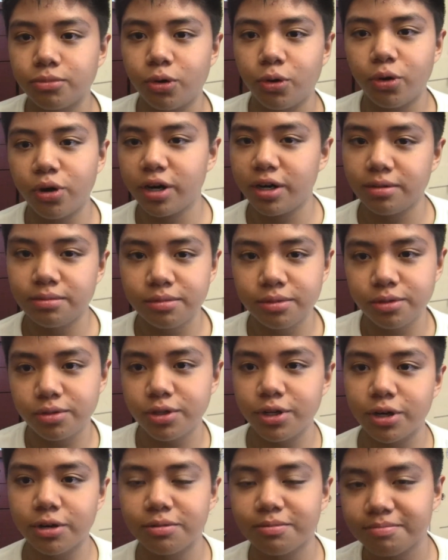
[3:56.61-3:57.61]
Or,
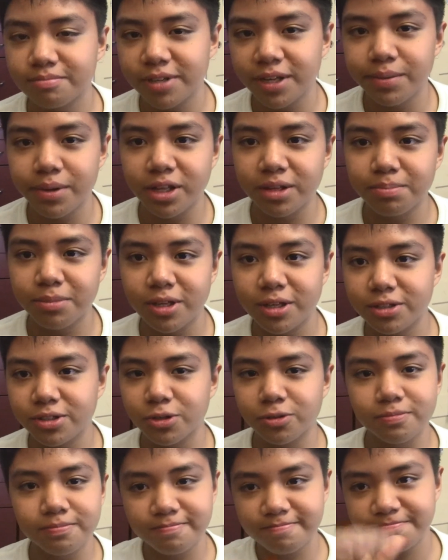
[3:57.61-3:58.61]
you know, email me.
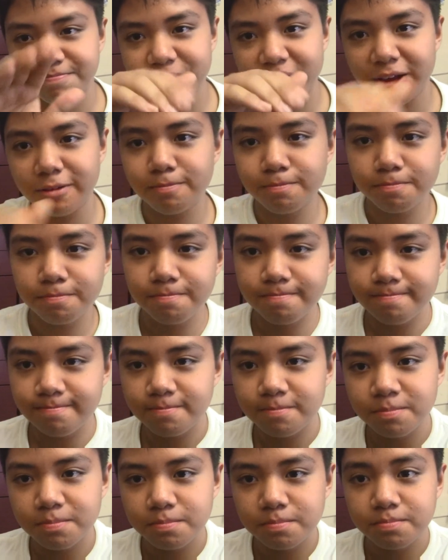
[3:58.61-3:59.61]
So, bye.
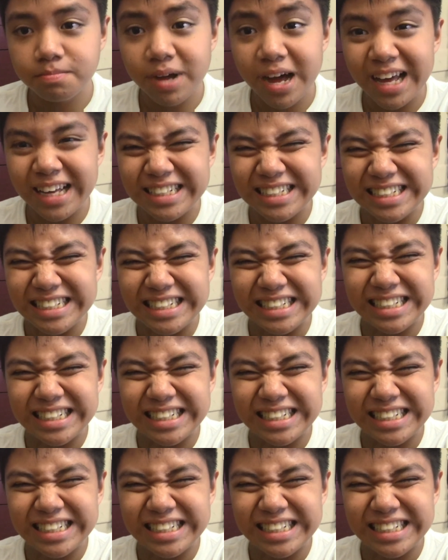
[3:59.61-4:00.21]
Bye.